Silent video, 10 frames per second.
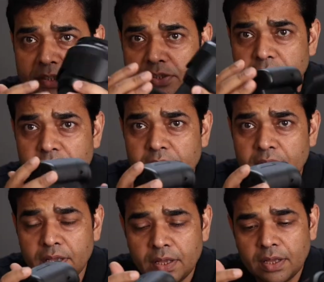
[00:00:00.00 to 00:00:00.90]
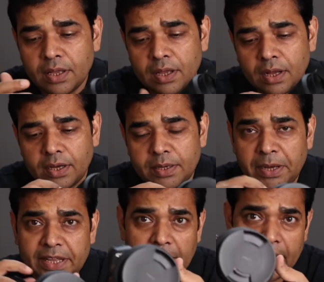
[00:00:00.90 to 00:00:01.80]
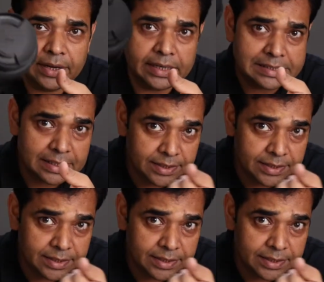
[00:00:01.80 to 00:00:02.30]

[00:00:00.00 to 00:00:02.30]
see in my hand, it's a